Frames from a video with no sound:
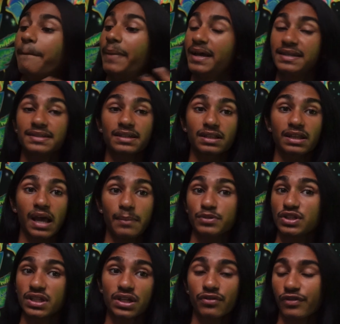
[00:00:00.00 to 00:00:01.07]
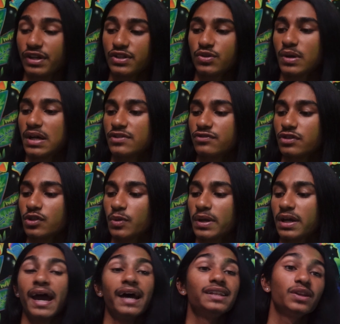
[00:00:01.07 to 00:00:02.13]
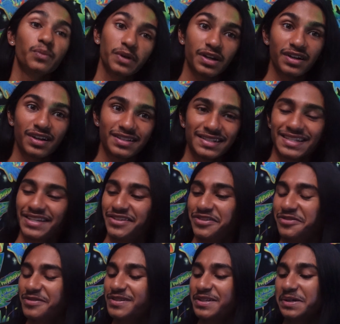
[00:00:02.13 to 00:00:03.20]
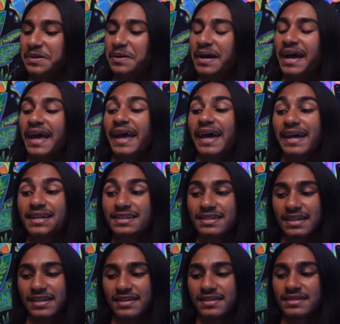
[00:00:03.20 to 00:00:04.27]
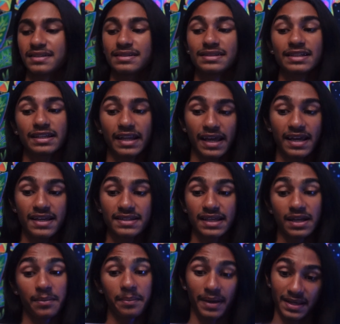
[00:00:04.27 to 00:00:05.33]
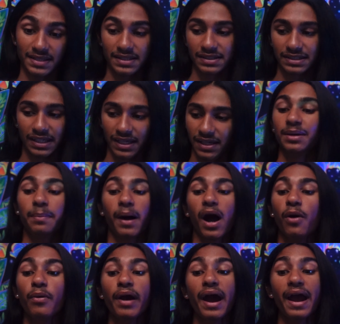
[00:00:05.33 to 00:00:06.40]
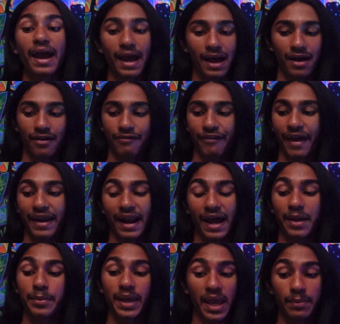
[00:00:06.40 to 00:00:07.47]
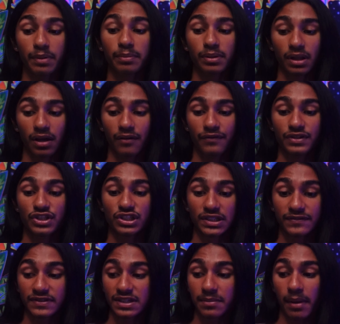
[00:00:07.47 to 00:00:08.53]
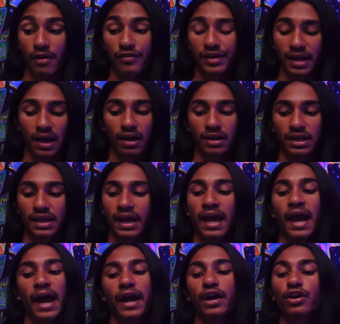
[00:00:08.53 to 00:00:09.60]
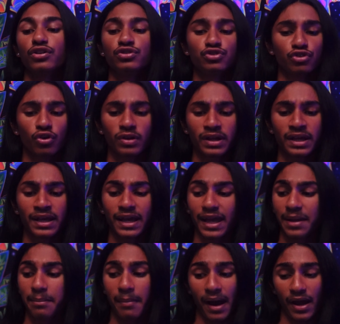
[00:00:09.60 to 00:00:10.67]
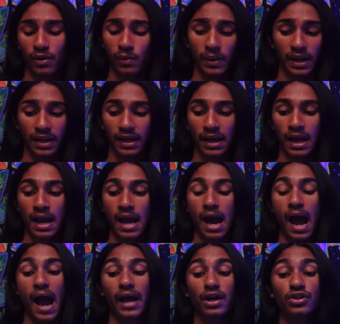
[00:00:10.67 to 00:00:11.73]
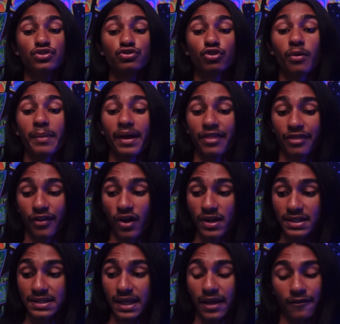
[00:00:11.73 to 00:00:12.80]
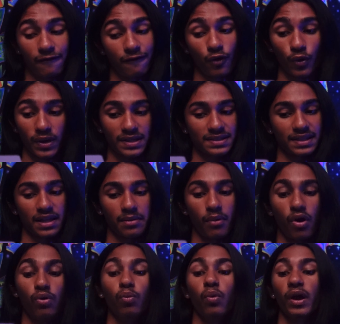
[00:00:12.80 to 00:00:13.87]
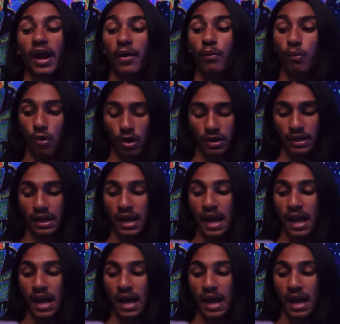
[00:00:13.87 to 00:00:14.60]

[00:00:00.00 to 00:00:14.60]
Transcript: basically I'm just gonna read it to you guys really quick and then we could continue so it says, Today is an amazing day. The power I have and I am capable of shifting my reality and controlling it in my way. I control my thoughts and focus them on what I want.